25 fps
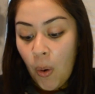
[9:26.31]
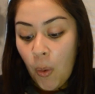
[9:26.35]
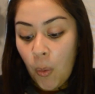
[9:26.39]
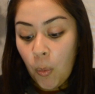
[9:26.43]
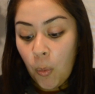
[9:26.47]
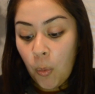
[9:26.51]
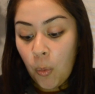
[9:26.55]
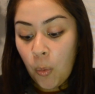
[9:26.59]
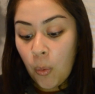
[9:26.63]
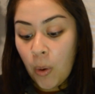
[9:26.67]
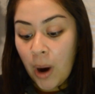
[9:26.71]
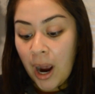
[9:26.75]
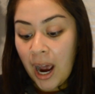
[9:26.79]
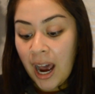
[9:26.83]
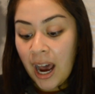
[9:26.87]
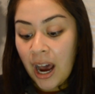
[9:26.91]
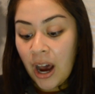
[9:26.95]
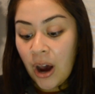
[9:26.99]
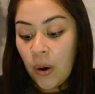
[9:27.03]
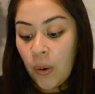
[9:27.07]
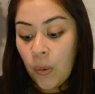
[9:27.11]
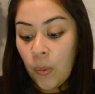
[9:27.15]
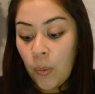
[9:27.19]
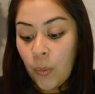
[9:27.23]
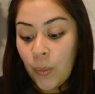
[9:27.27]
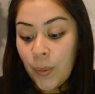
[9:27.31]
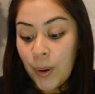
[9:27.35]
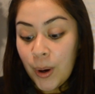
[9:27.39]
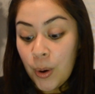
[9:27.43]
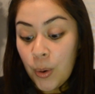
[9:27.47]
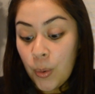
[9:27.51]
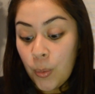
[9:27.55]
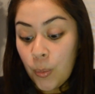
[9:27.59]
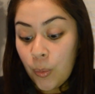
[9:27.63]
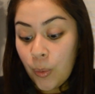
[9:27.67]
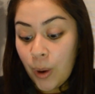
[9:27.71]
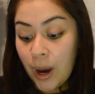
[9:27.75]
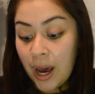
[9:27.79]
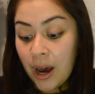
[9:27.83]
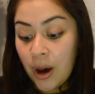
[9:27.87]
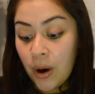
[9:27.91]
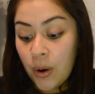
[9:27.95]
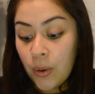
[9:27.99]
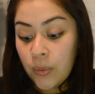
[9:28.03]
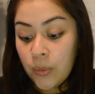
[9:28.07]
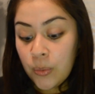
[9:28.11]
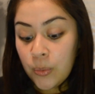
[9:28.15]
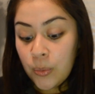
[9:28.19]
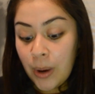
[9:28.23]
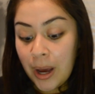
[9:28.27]
Wow.
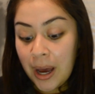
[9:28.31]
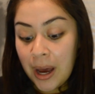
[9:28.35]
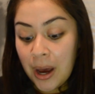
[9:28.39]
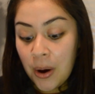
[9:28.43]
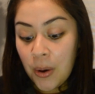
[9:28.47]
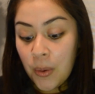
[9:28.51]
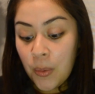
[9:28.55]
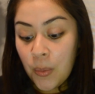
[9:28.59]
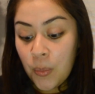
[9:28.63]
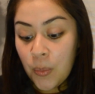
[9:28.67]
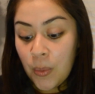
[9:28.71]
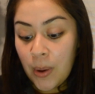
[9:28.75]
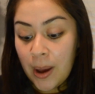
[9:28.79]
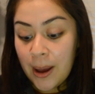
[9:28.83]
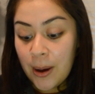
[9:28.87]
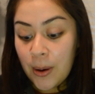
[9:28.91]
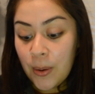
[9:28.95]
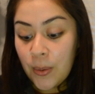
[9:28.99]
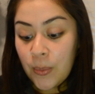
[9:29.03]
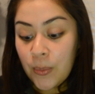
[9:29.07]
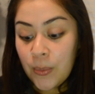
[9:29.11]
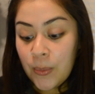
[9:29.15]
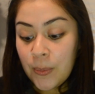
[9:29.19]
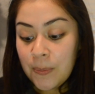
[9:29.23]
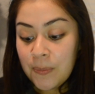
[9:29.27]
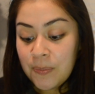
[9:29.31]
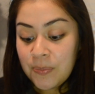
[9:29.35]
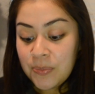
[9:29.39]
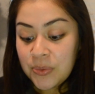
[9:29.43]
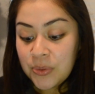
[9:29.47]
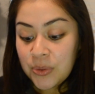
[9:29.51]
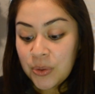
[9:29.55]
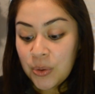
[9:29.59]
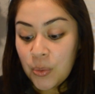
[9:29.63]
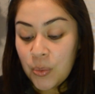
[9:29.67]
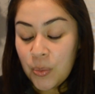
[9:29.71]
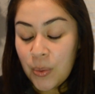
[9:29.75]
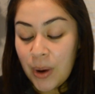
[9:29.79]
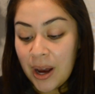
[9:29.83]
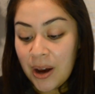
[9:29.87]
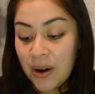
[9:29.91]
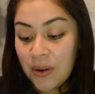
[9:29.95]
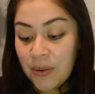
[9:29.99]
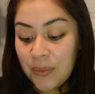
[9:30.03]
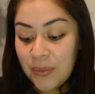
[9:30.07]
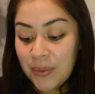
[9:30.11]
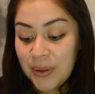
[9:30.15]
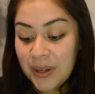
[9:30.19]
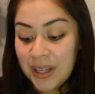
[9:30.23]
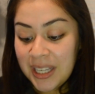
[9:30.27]
Wow, wow, wow.
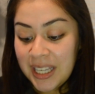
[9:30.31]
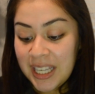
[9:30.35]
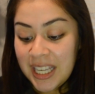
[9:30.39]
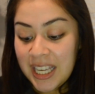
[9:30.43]
Wow.